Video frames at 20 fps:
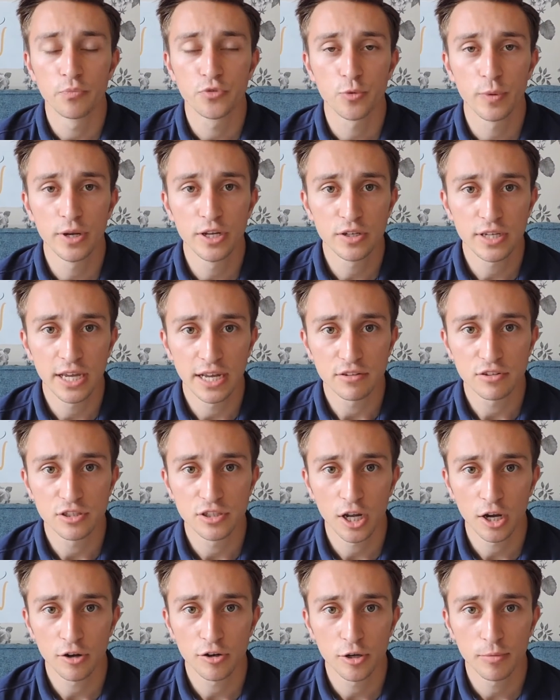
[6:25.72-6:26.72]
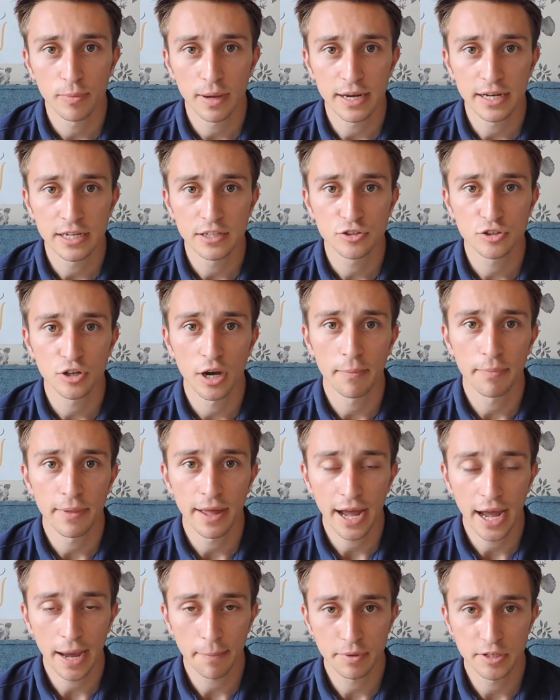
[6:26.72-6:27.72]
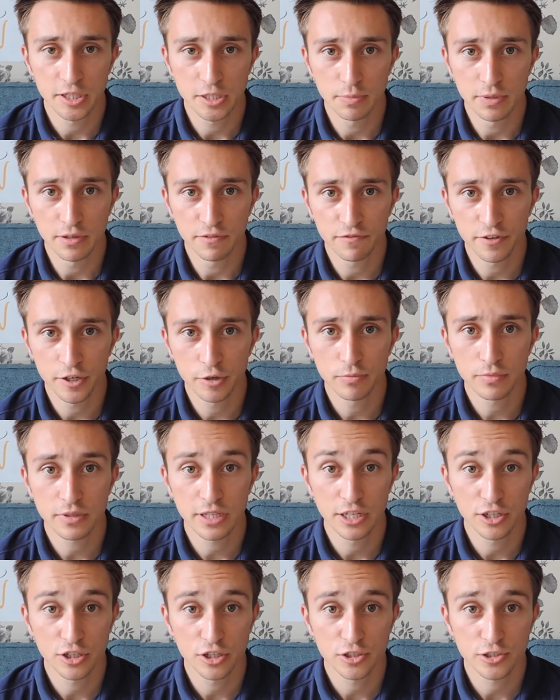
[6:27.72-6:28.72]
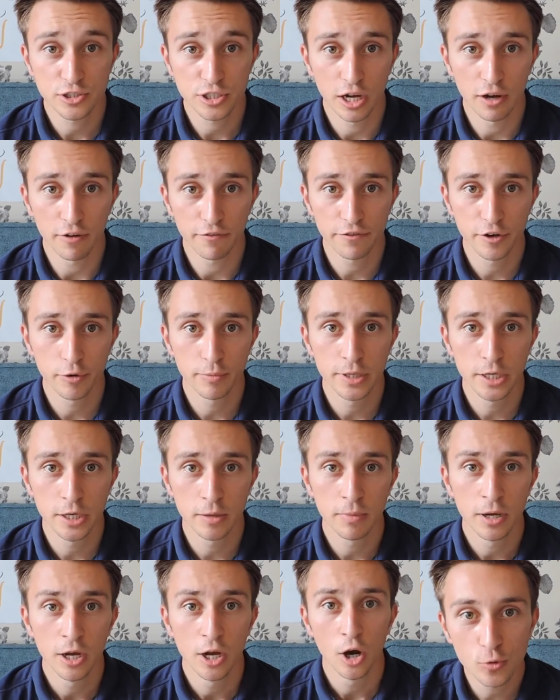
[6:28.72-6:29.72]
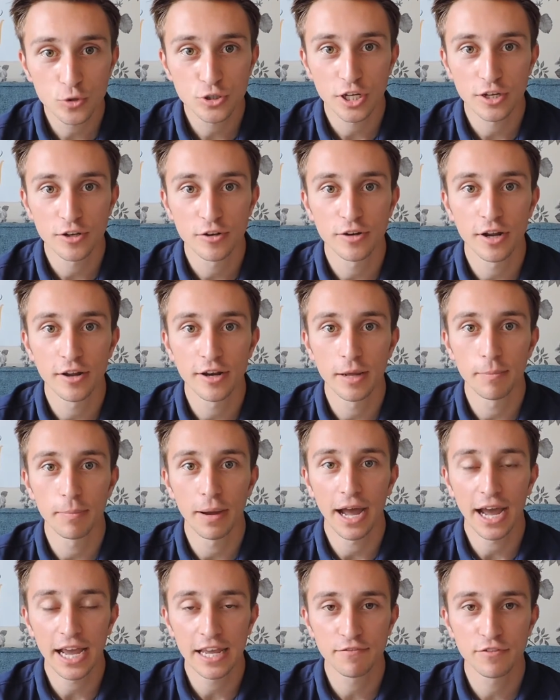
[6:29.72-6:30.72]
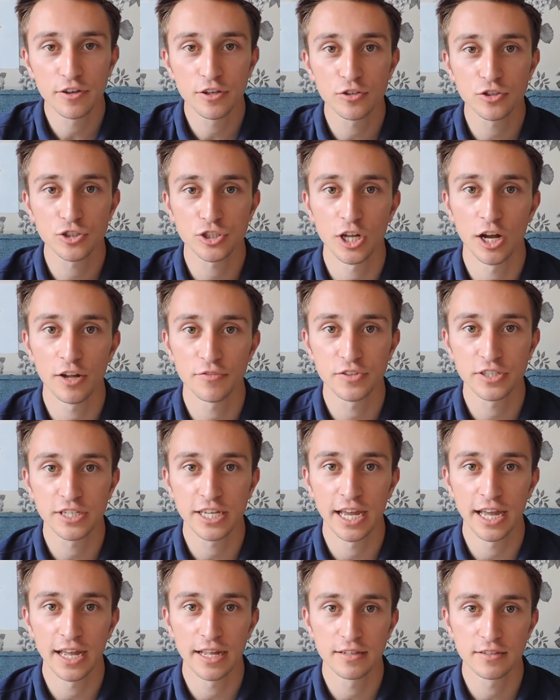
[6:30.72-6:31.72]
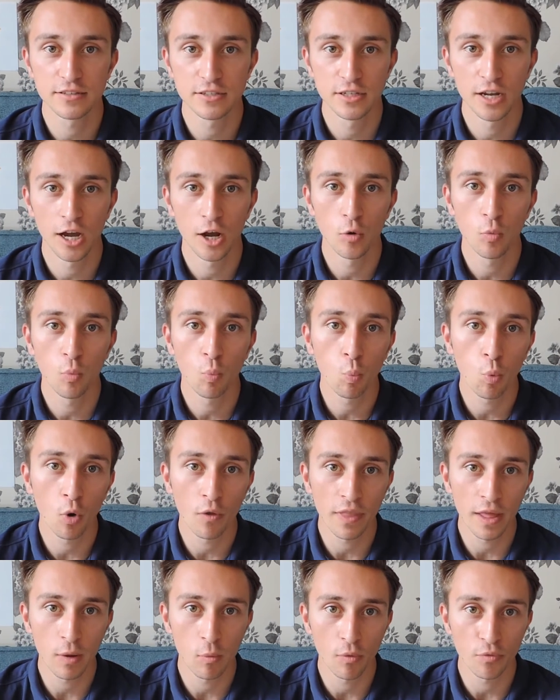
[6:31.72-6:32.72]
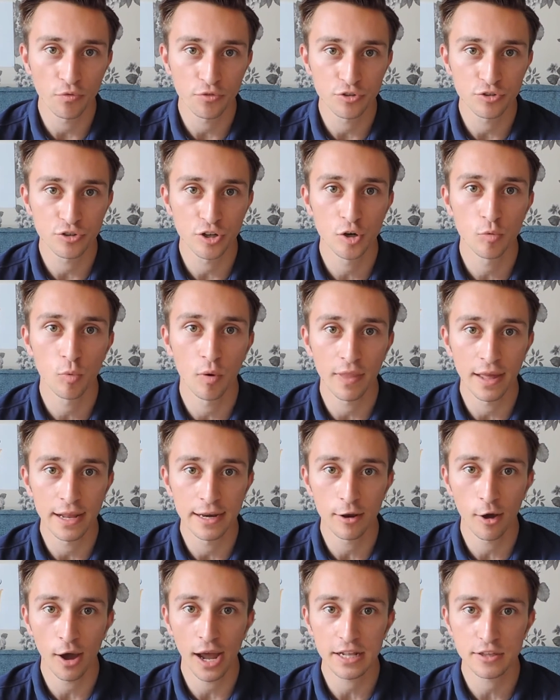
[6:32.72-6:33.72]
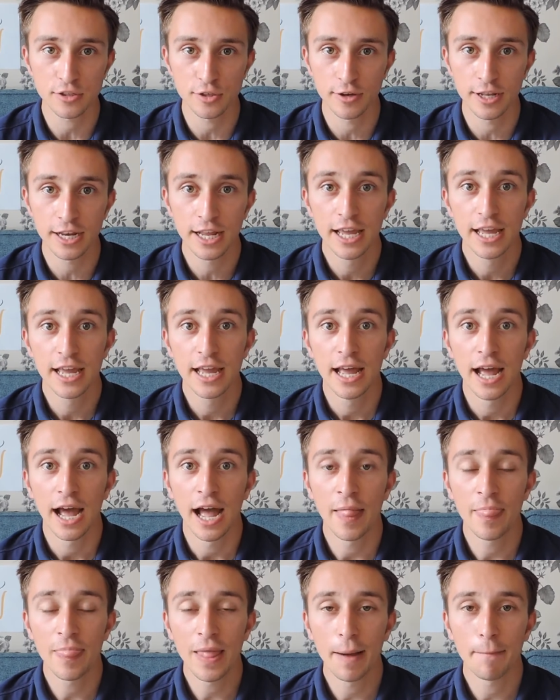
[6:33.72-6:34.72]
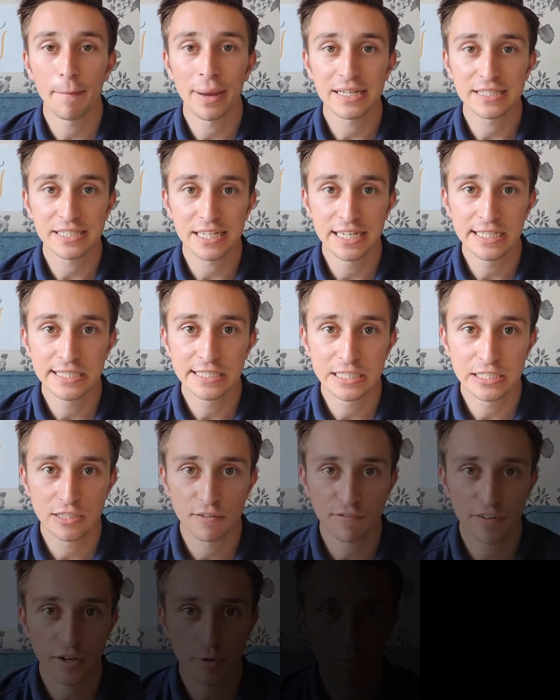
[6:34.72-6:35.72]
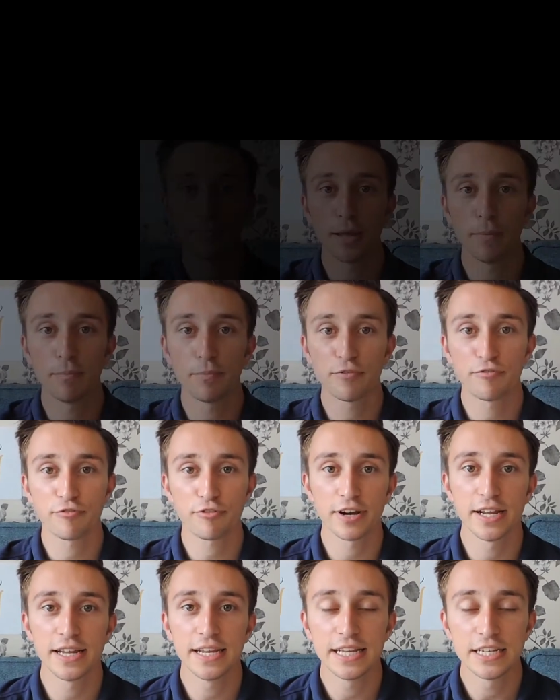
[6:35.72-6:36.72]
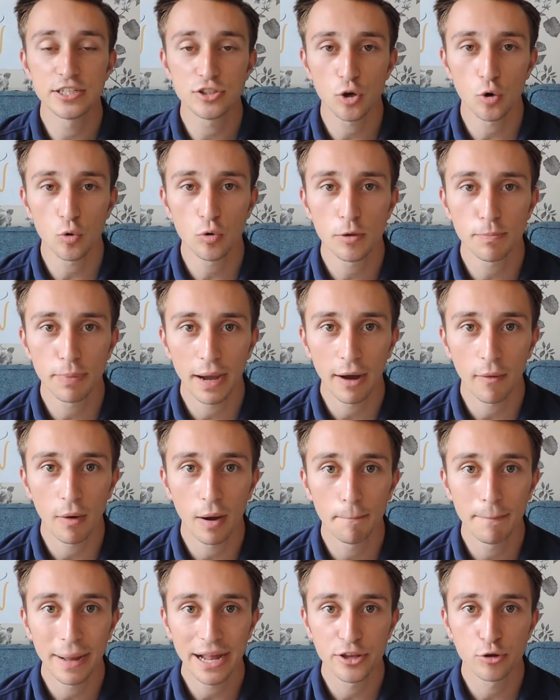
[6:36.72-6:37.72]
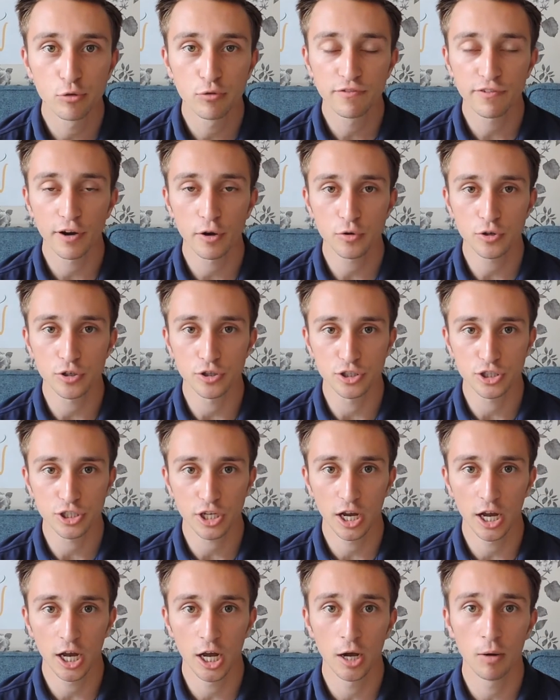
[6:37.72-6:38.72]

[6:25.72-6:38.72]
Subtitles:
So when you get to know them and in time they're happy to be filmed, then you can start filming them. Also, you'll know their behaviour, you'll start to get to know what they want to do, what they like doing, and that makes it easier to film. Tip number 3 is all about a manual focus.